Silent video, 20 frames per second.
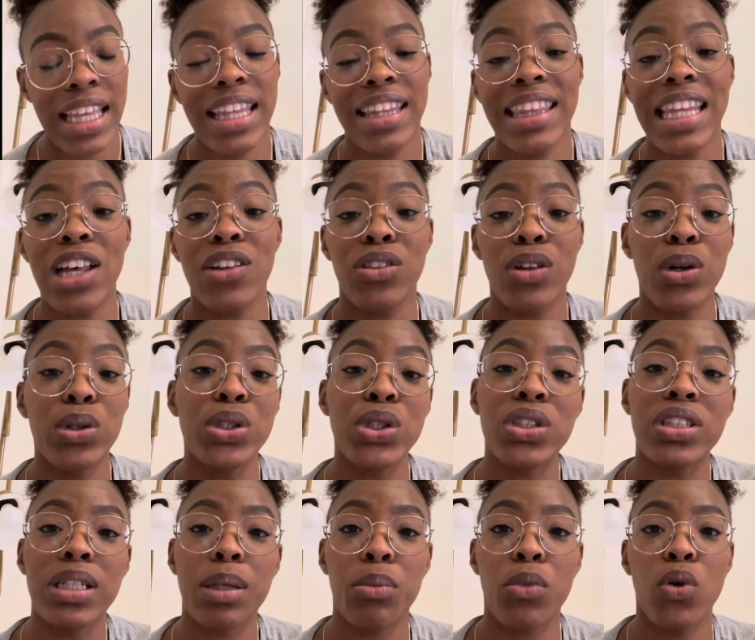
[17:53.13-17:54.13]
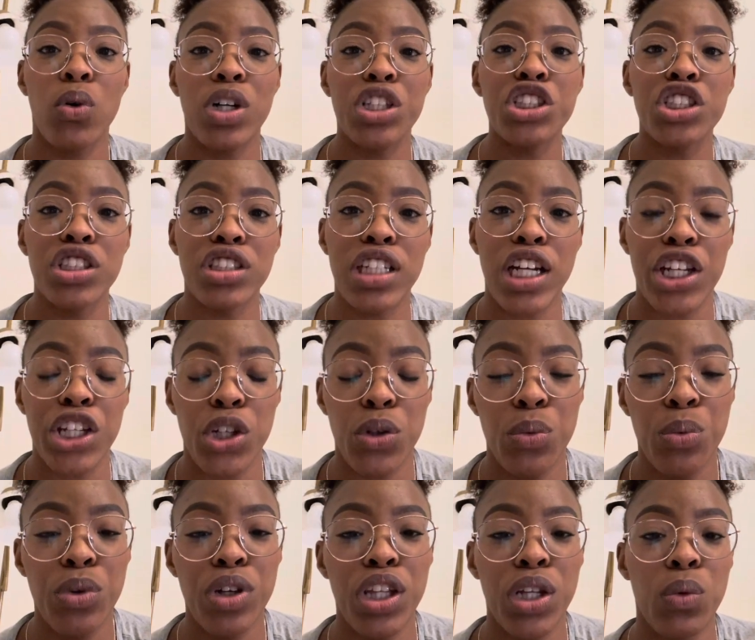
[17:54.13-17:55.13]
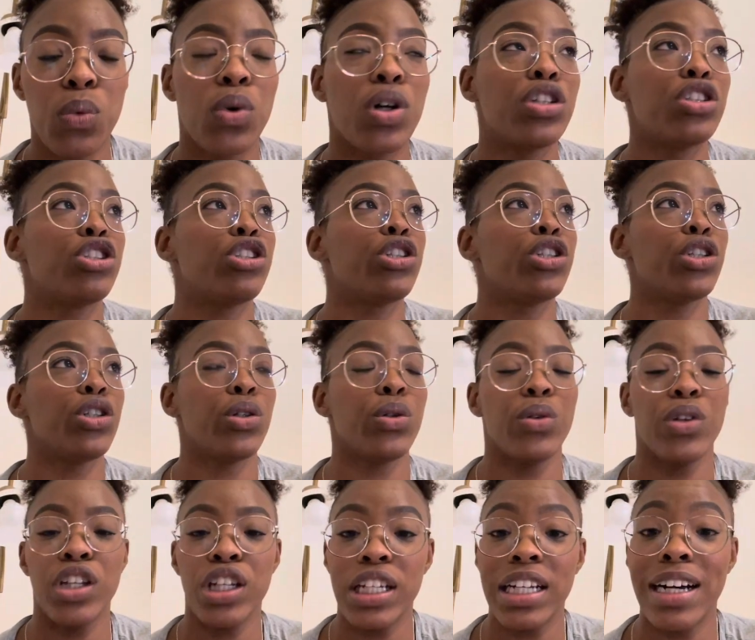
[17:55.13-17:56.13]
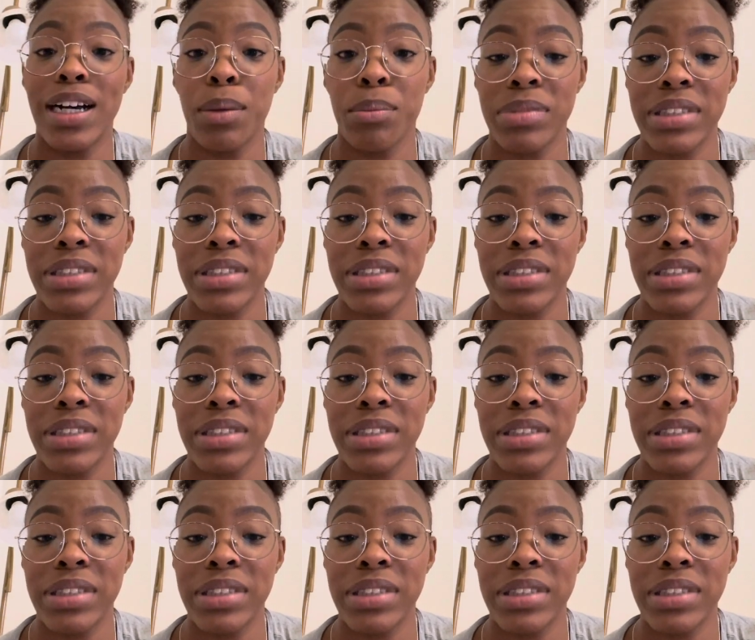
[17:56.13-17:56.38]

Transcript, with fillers: now, those are some questions that you really want to um,